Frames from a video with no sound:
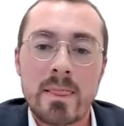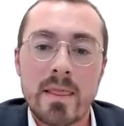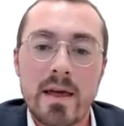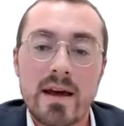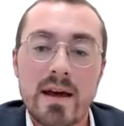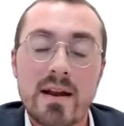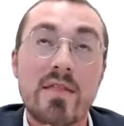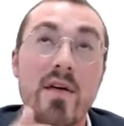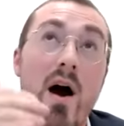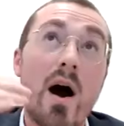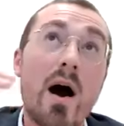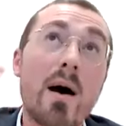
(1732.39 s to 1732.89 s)

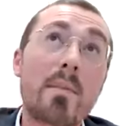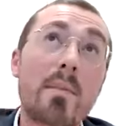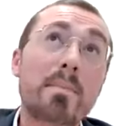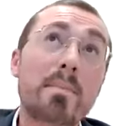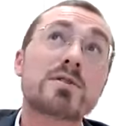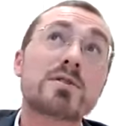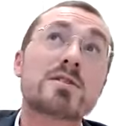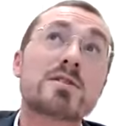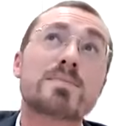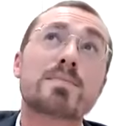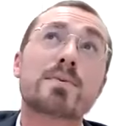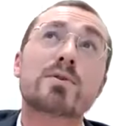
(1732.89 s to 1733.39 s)
and in the
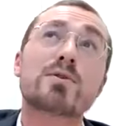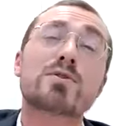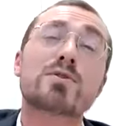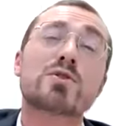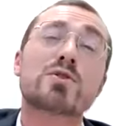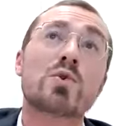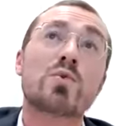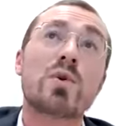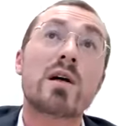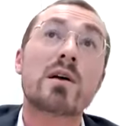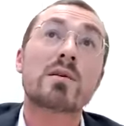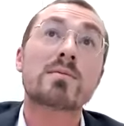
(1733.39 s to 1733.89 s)
upper
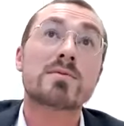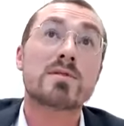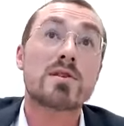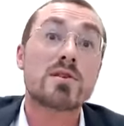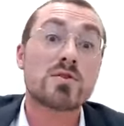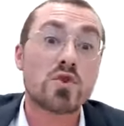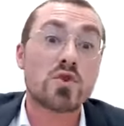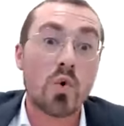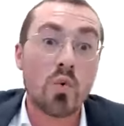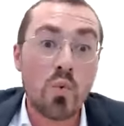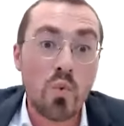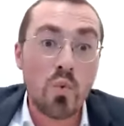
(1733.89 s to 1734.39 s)
spiritual realms,
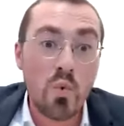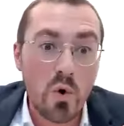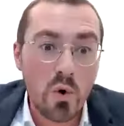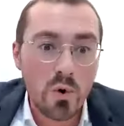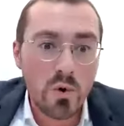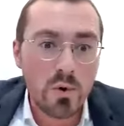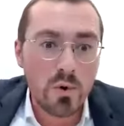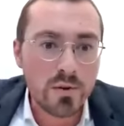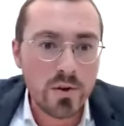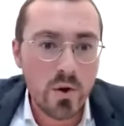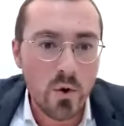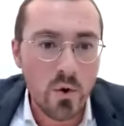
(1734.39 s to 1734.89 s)
there's a
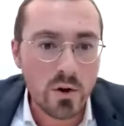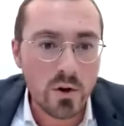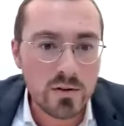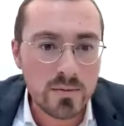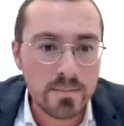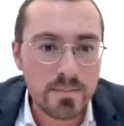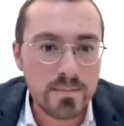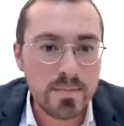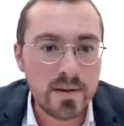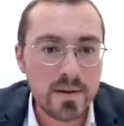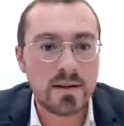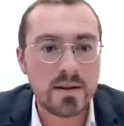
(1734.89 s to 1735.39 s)
world
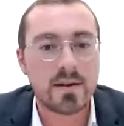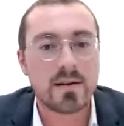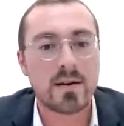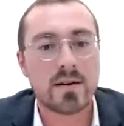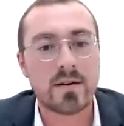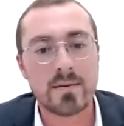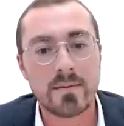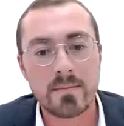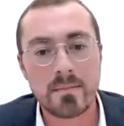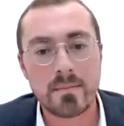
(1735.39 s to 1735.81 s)
called Bina.